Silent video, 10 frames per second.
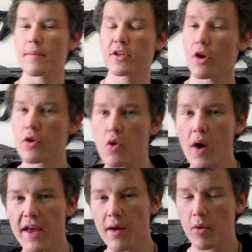time and you don't know who
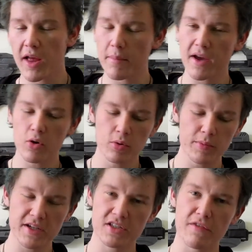I am, well, I make all
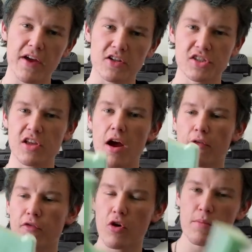of my stuff out of
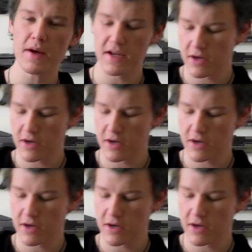styrofoam,